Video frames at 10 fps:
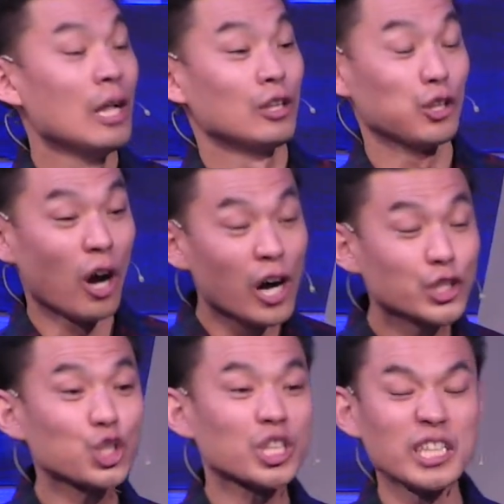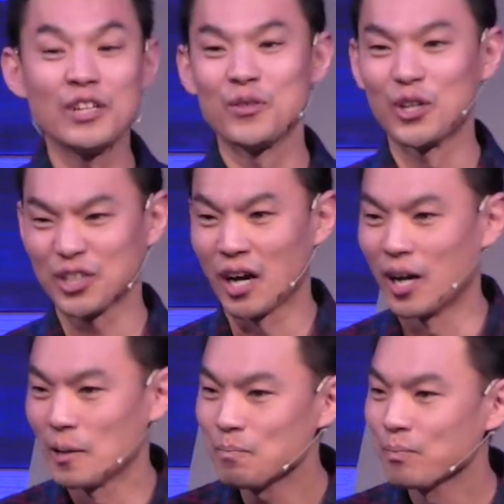Logically, in their
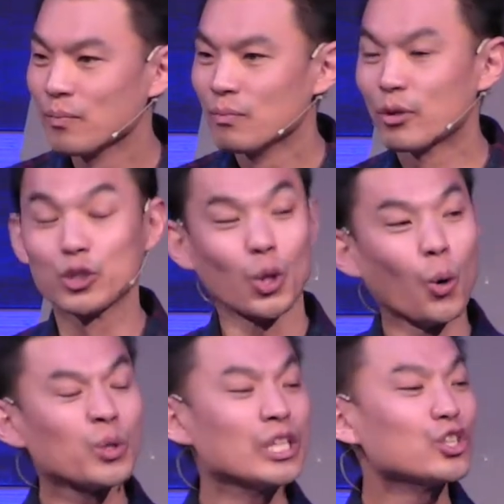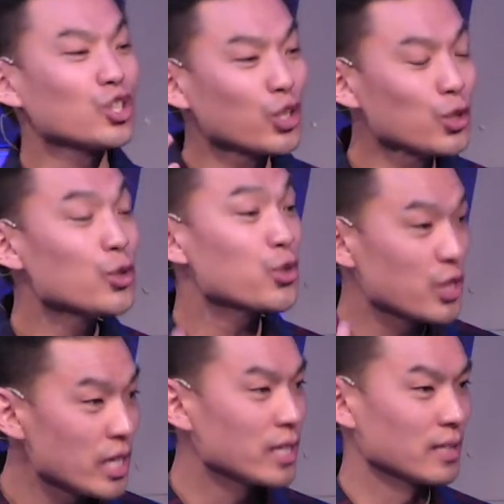time, there was only two
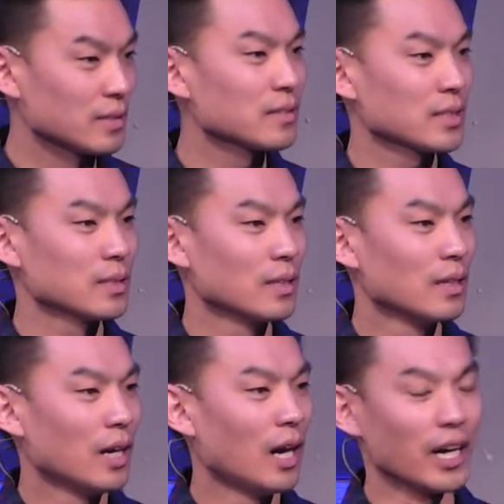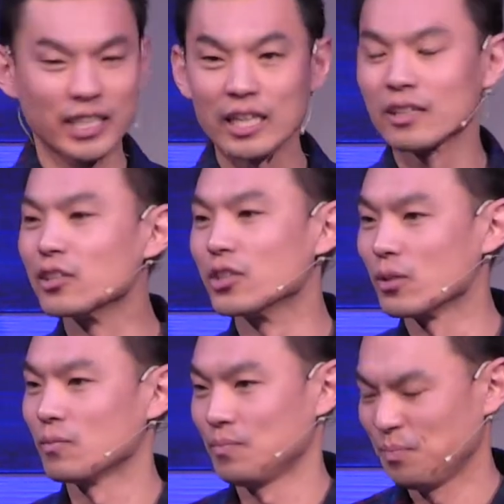things a king could
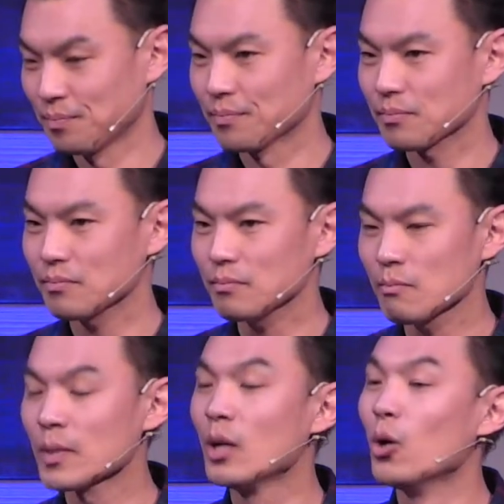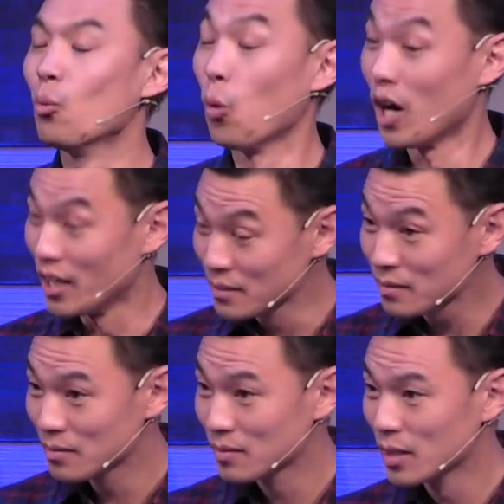do. One,
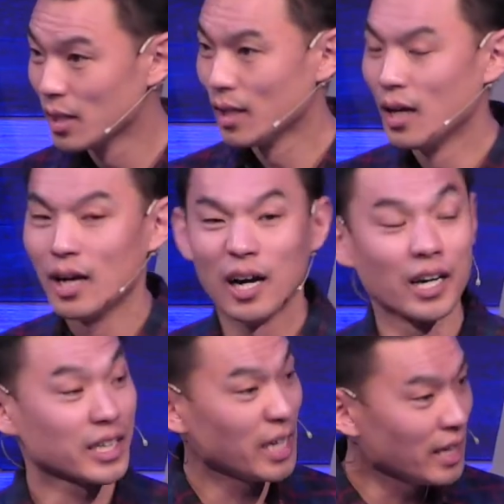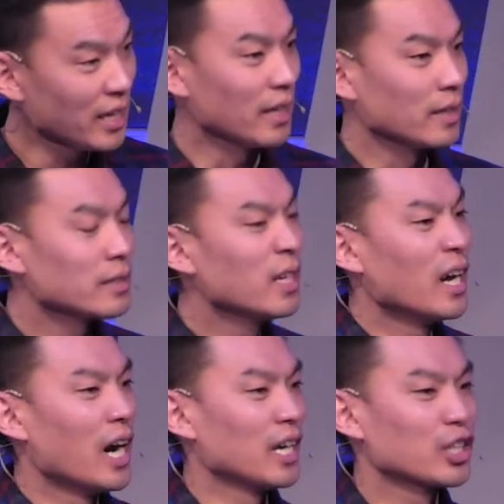a king
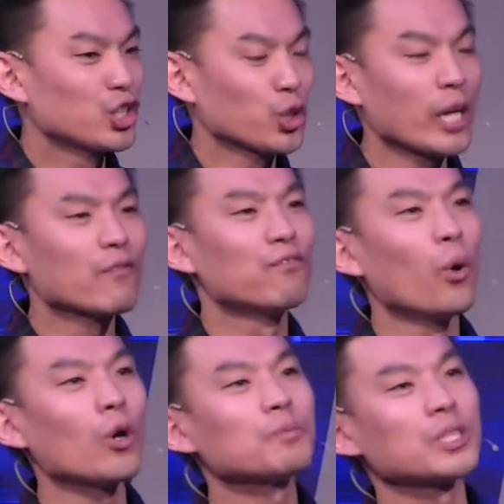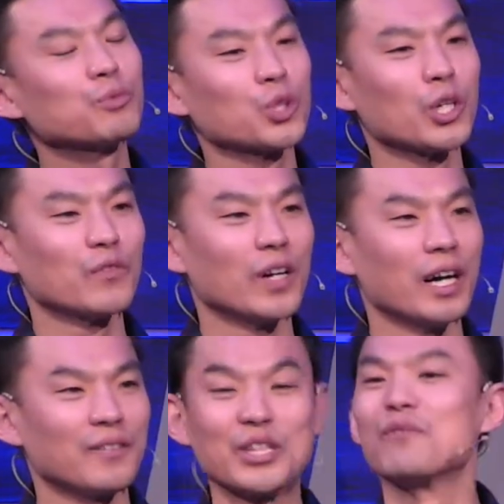could try to form some sort of
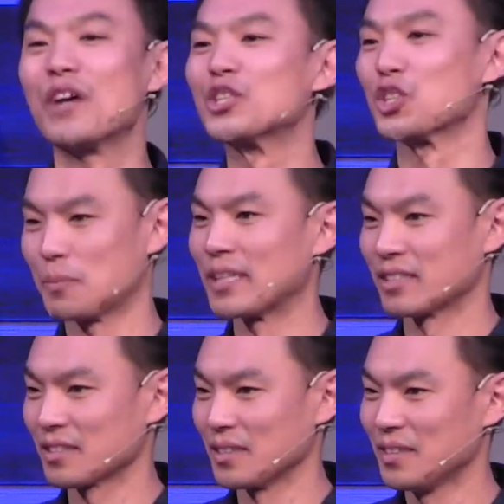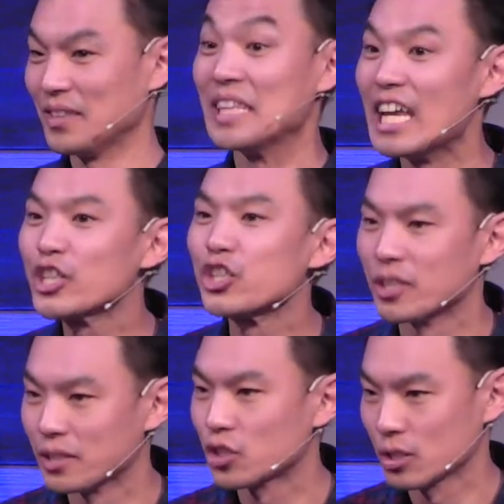the Avengers, basically, nation
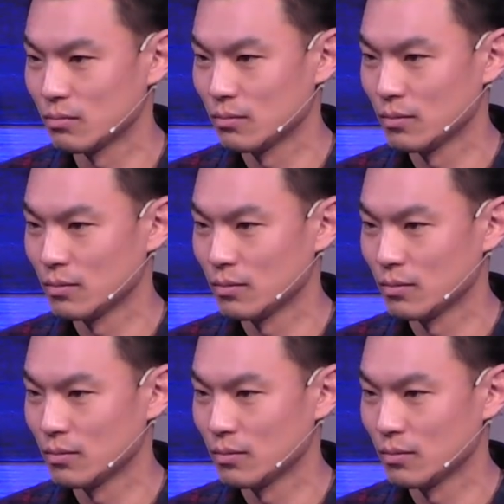edition.